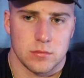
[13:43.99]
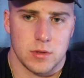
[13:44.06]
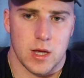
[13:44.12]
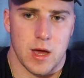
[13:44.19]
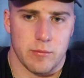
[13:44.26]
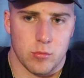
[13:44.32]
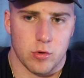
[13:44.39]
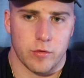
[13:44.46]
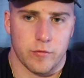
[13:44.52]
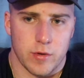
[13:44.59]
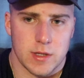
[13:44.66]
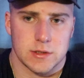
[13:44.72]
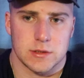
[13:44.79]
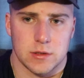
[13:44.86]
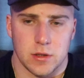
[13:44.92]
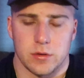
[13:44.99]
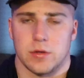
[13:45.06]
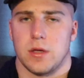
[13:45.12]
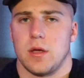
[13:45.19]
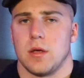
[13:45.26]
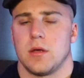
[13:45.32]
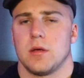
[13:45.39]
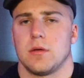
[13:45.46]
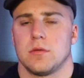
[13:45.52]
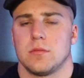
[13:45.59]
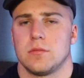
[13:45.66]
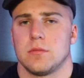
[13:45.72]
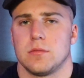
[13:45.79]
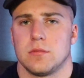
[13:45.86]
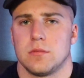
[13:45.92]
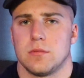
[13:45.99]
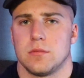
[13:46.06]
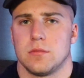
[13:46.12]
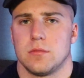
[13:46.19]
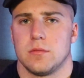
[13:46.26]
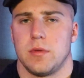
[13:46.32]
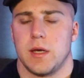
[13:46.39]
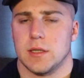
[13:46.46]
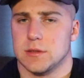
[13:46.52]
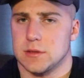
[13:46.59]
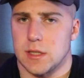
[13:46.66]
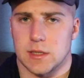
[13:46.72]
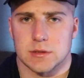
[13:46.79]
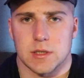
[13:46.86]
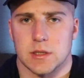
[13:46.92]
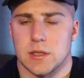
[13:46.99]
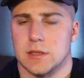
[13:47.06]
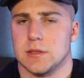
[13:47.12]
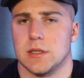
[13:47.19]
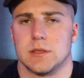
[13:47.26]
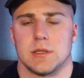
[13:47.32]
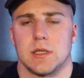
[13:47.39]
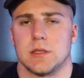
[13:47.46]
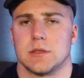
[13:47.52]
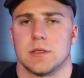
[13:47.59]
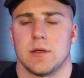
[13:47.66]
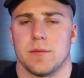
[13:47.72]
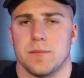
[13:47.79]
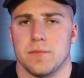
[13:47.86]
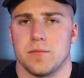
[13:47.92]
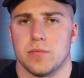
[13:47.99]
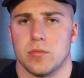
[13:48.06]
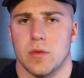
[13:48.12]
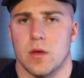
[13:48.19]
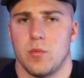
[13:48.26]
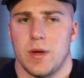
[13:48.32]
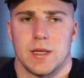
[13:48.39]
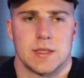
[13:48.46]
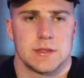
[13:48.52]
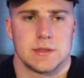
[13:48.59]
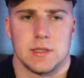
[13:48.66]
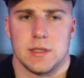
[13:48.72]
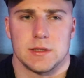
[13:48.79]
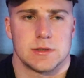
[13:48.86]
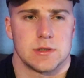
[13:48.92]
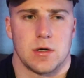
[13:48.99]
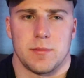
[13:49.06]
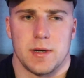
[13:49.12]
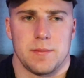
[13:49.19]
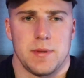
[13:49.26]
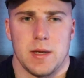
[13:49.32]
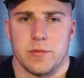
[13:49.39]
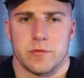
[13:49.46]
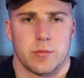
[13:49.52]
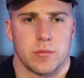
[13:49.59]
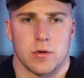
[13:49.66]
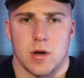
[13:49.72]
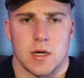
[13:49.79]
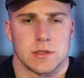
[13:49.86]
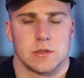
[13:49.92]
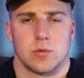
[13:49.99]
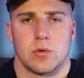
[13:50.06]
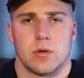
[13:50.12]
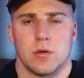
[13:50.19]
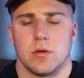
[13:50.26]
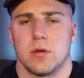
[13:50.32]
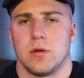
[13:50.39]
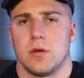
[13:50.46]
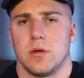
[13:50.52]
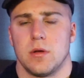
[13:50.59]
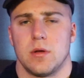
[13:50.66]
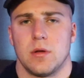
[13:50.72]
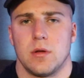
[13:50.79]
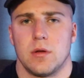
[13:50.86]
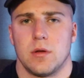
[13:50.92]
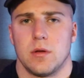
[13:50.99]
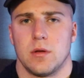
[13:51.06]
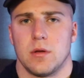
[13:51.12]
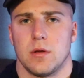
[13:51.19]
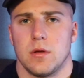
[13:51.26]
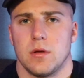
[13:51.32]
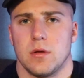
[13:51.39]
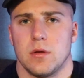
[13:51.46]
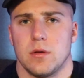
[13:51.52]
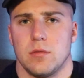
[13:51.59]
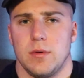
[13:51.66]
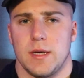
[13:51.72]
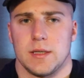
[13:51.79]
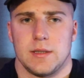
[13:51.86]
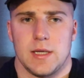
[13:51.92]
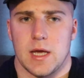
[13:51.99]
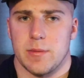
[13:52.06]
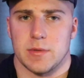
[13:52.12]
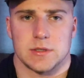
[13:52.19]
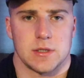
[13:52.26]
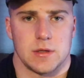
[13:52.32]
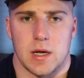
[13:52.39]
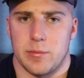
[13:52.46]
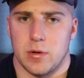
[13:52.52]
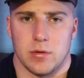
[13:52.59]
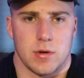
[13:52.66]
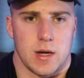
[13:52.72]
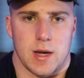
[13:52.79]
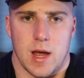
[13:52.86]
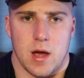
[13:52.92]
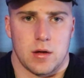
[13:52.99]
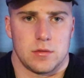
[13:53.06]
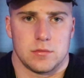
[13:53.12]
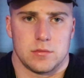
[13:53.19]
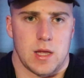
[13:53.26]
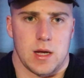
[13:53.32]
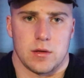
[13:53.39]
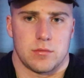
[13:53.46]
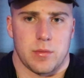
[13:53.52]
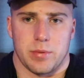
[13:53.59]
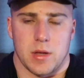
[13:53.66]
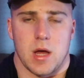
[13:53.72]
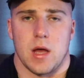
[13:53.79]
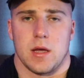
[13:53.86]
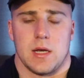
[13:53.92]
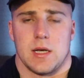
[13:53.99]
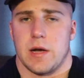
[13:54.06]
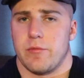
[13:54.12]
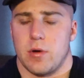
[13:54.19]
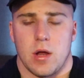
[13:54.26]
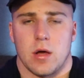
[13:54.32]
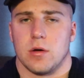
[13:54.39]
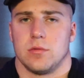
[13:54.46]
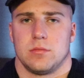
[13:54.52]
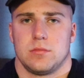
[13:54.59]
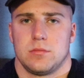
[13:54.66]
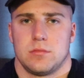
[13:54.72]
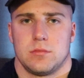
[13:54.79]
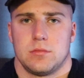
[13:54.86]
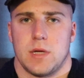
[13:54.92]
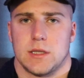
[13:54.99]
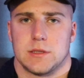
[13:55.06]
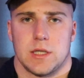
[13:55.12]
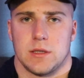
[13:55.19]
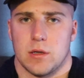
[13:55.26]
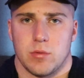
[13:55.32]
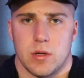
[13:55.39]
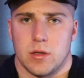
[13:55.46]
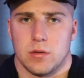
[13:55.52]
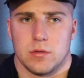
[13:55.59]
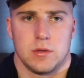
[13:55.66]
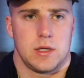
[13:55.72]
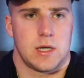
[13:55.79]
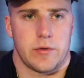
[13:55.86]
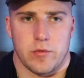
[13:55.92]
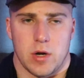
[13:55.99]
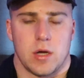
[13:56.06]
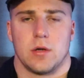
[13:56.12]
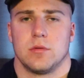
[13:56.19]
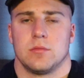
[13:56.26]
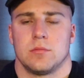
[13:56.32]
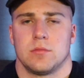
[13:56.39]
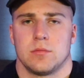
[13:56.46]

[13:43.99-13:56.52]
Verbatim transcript: you have more friends than you think because things like this exist. We get to see so many people from across the world. We could DM a celebrity right now and they could reply. You never know. Not saying they will, you never know.